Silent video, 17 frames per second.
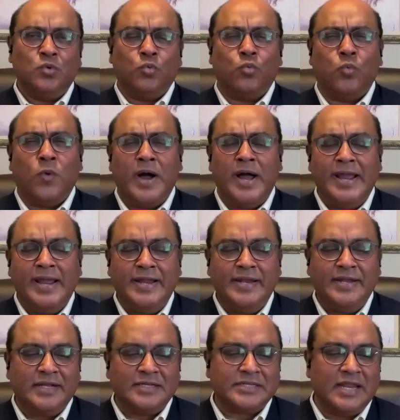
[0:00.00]
why
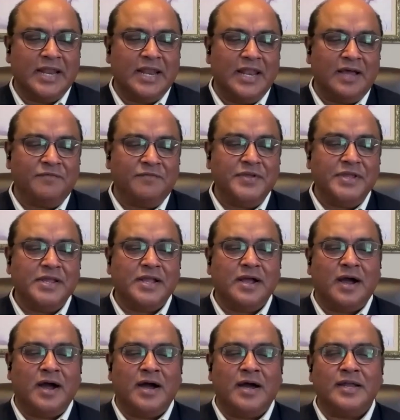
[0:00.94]
does a loving
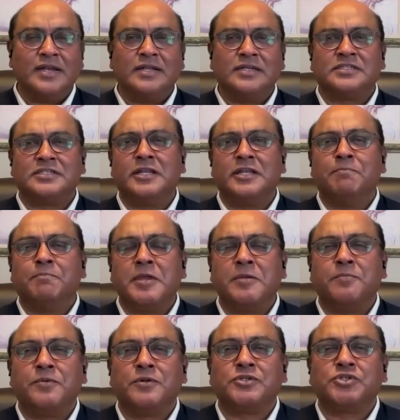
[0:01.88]
God send
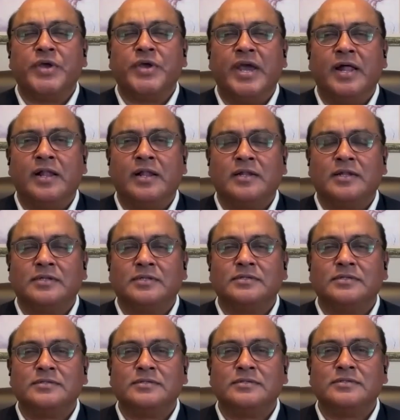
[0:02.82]
people to hell?
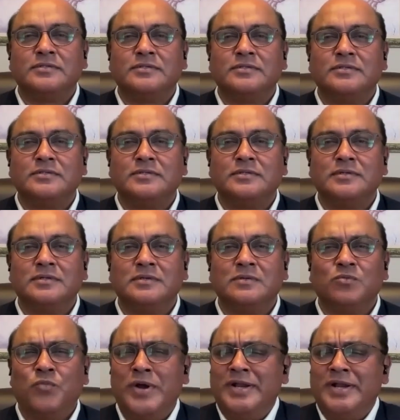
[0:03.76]

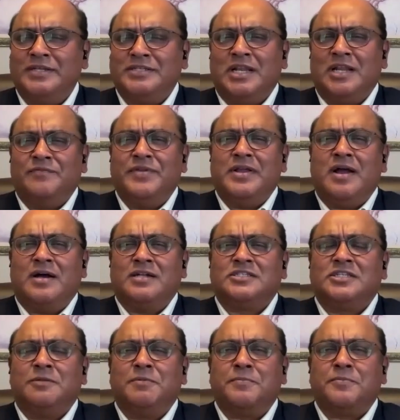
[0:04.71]
Why does a loving
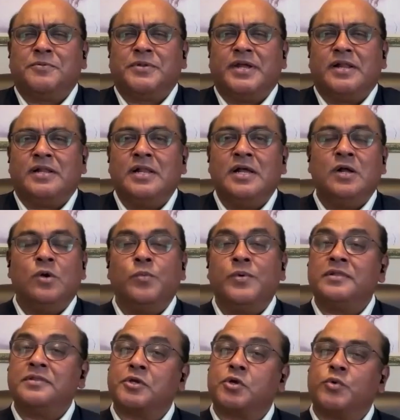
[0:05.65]
God send people to hell?
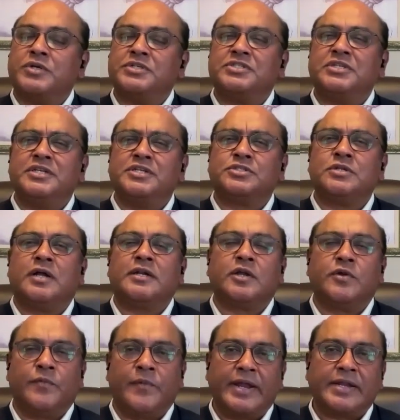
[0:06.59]
Well, the question is
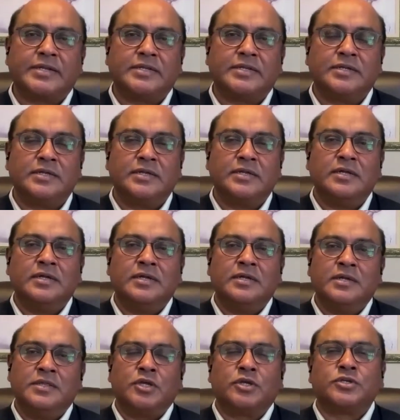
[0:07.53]
not correct.
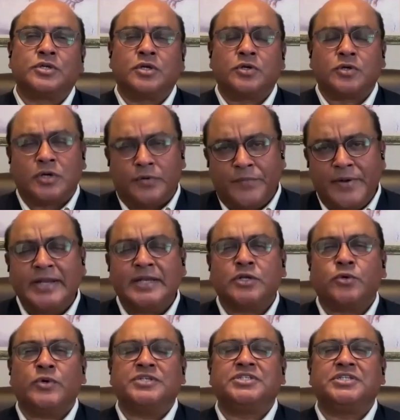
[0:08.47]
The
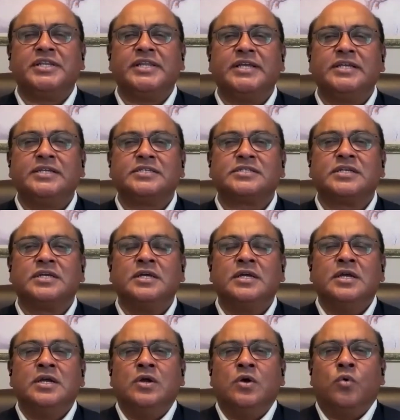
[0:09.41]
correct question is,
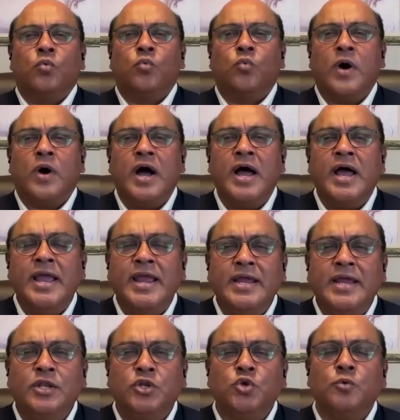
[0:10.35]

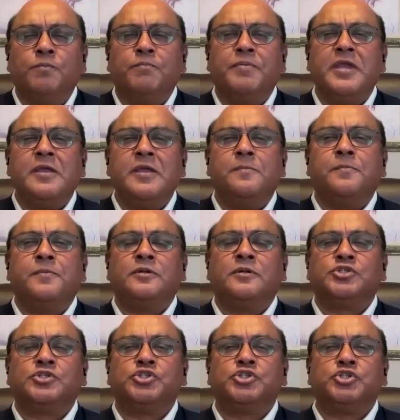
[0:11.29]
why do
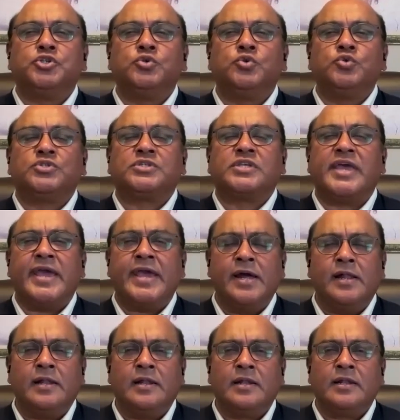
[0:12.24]
people choose
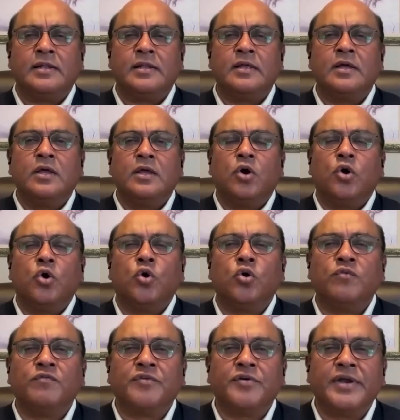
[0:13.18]
hell
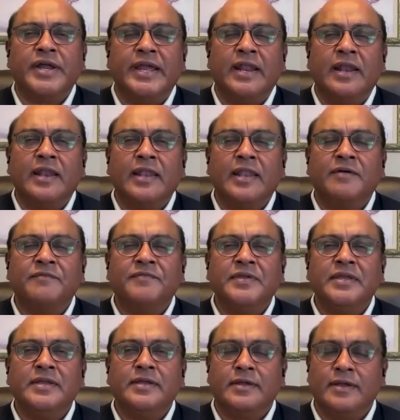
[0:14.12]
over a
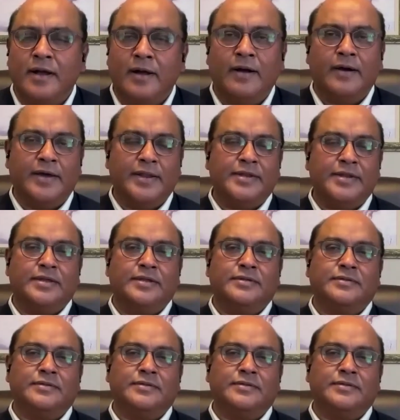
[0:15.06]
loving God?